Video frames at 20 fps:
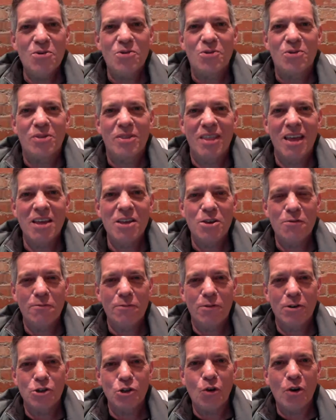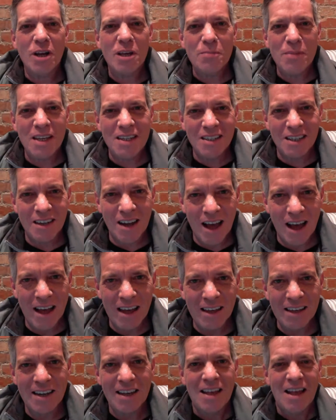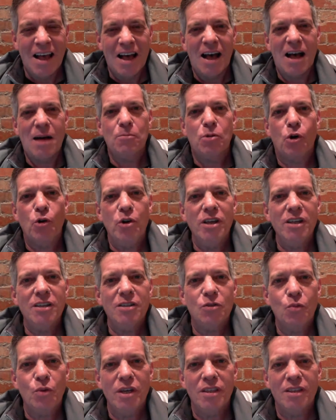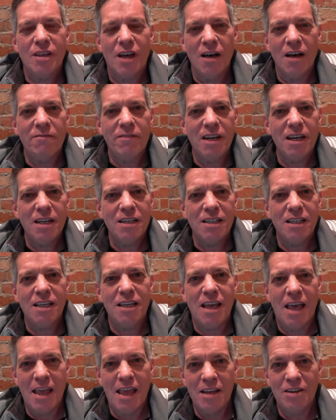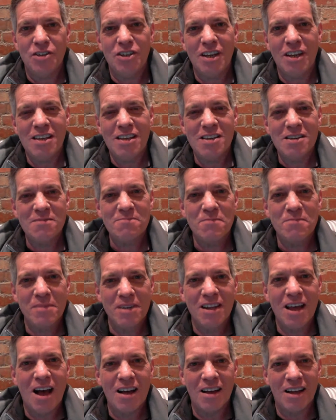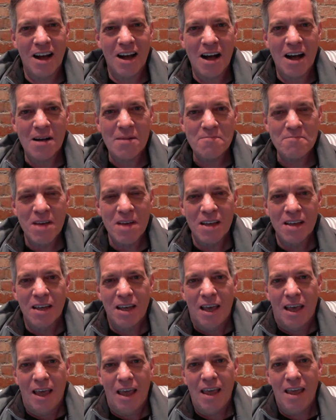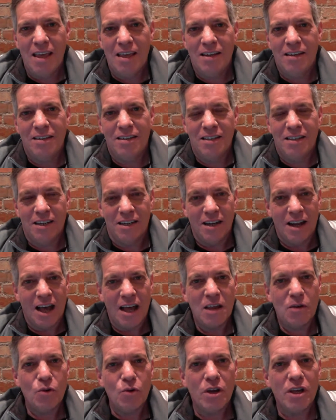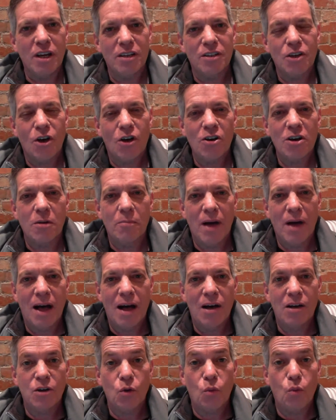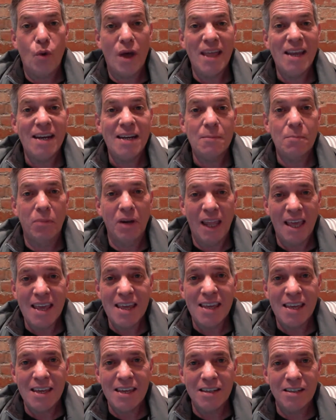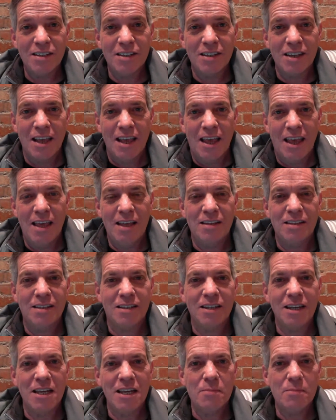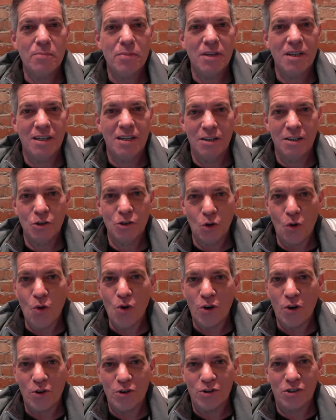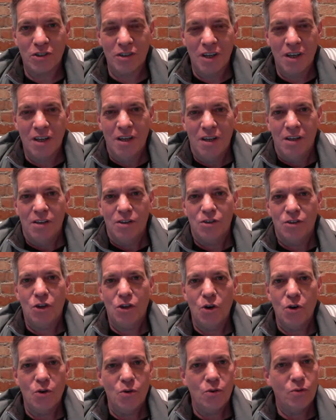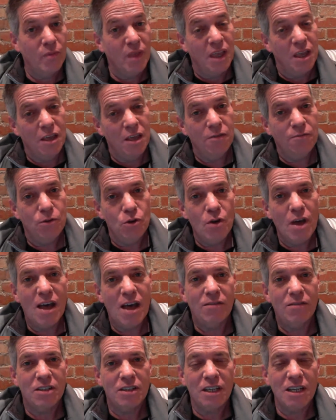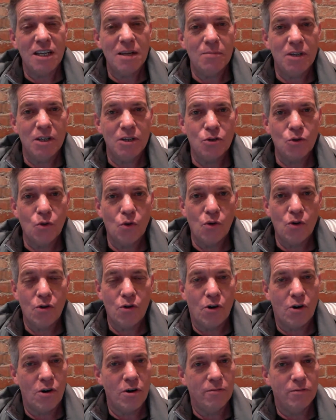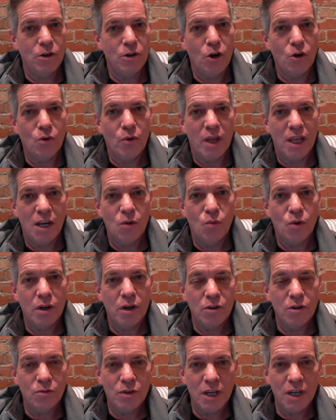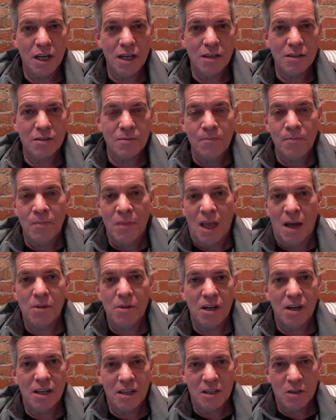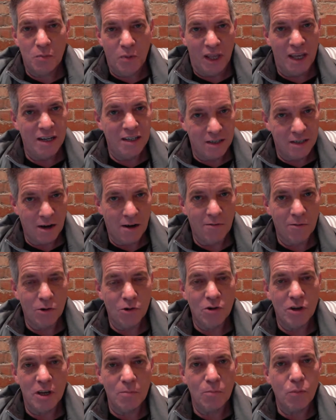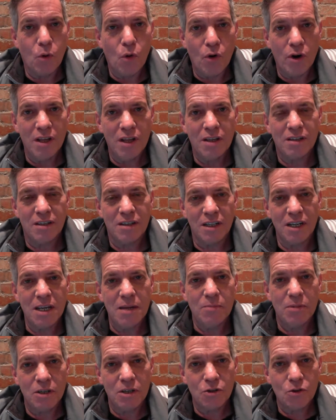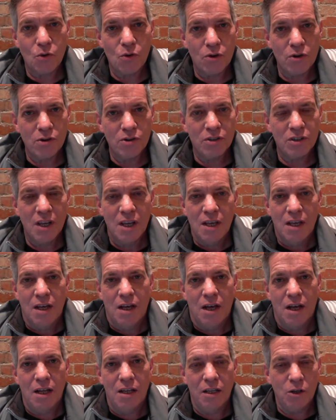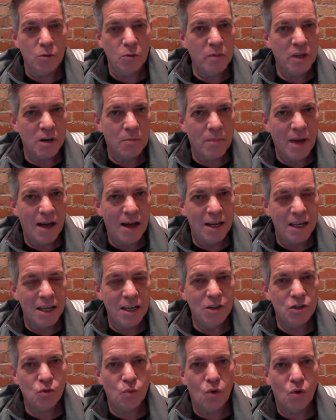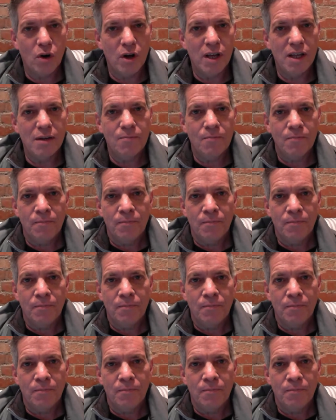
Thank you for joining me tonight. I'm Chris with AffinityHM.com, and tonight we're going to talk about weighted blankets and sleep disorders. So, if you have a sleep disorder or if you know anyone who does, I'm going to explain several important sleep disorders, a little bit about each one,